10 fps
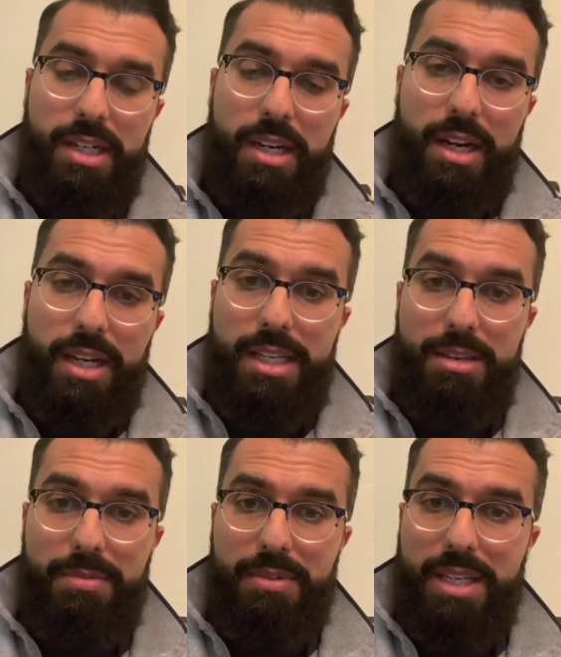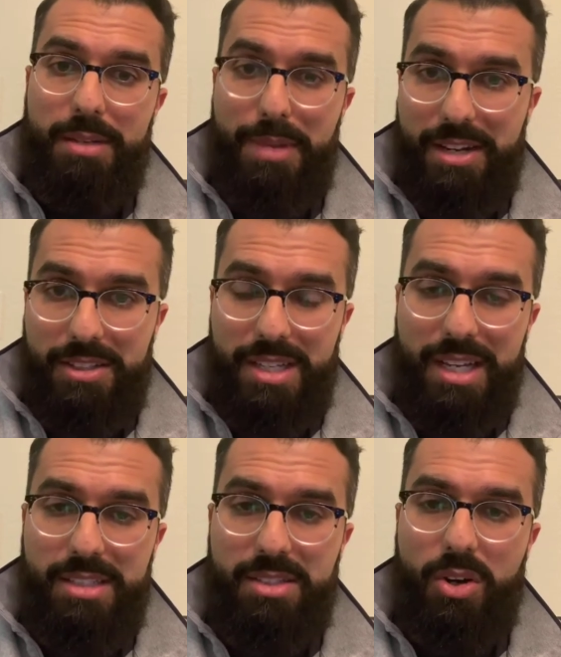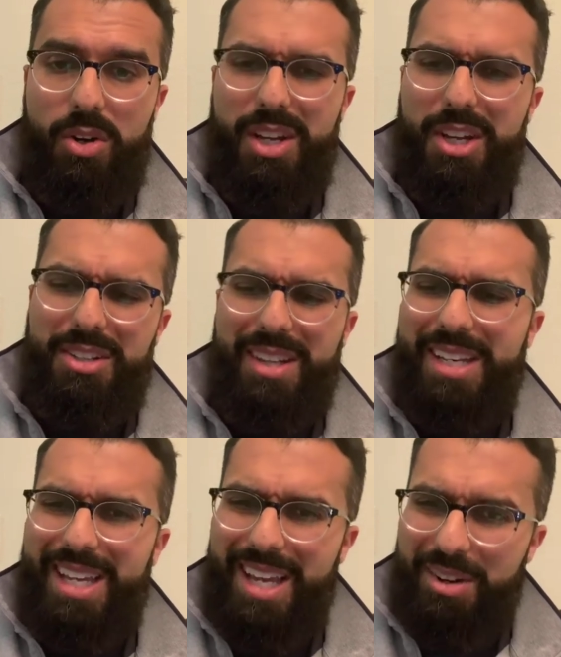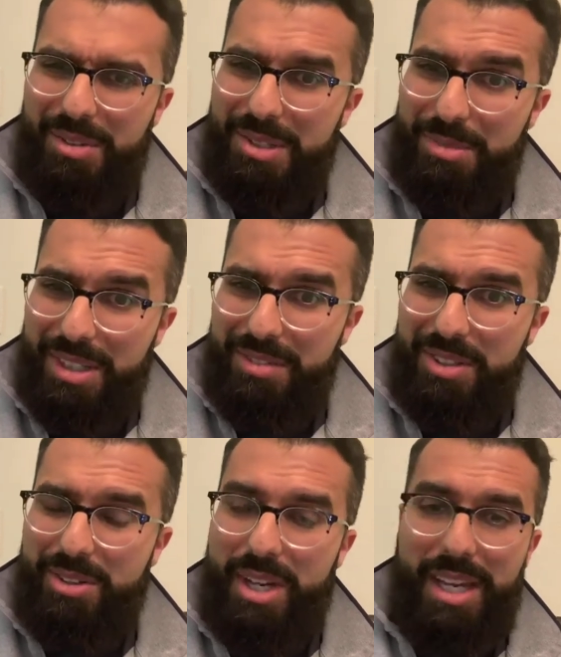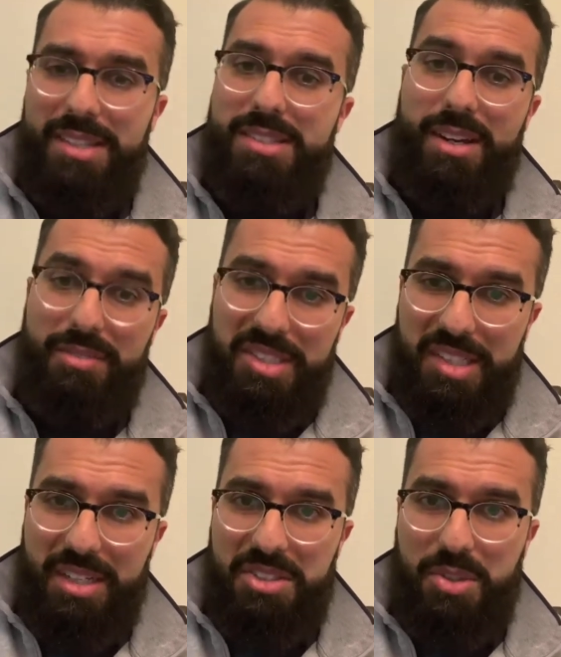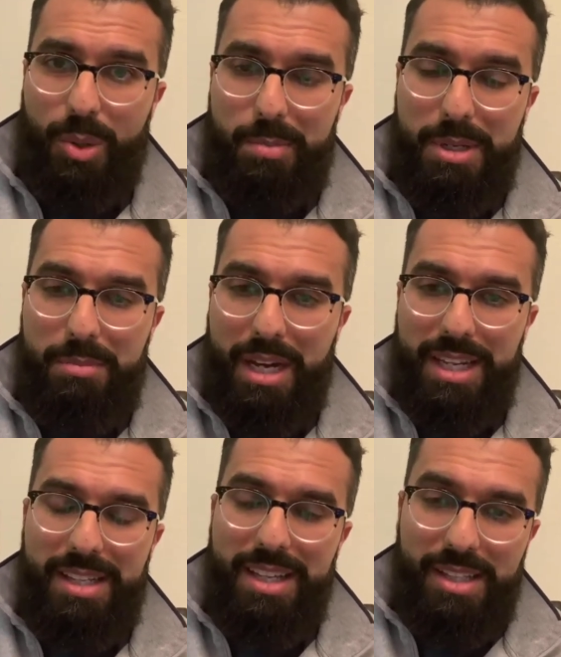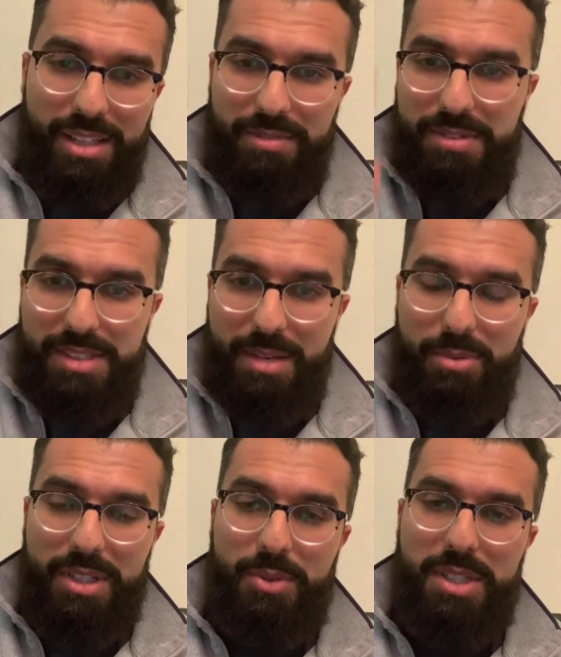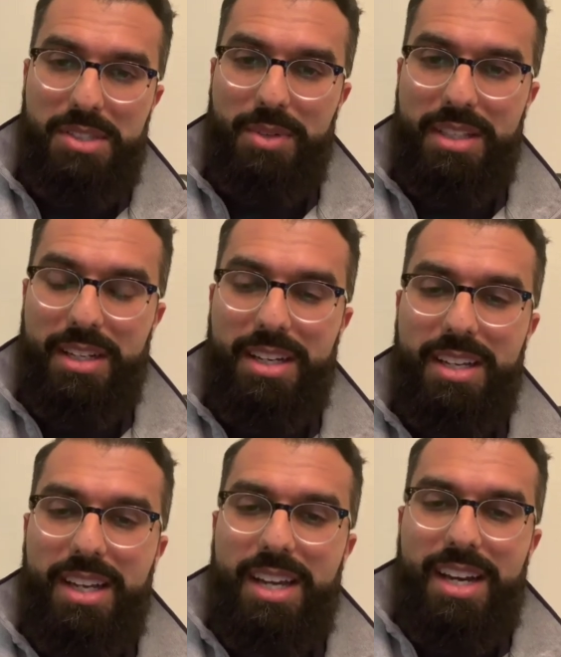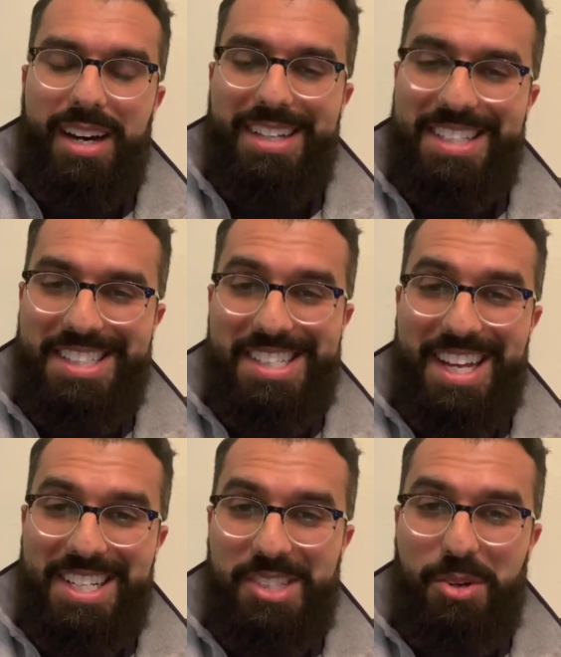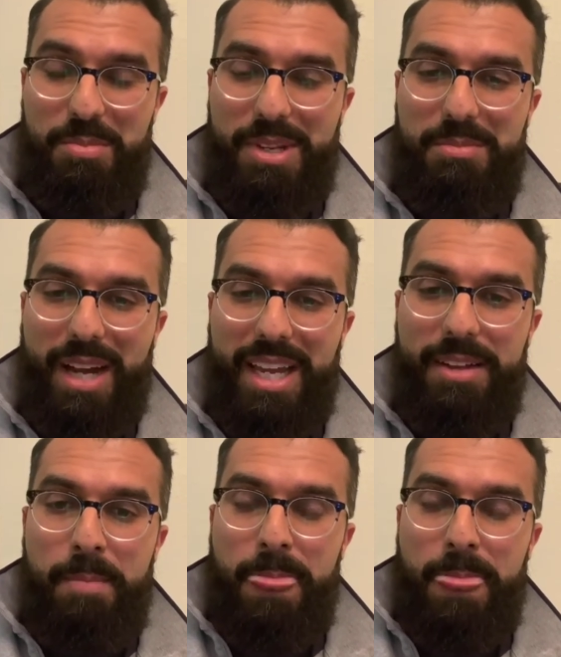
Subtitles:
I keep getting pancreatitis though. You're like, yeah, I don't really believe you. It's obviously not a scorpion bite. I love step one question right there. It's not a scorpion bite.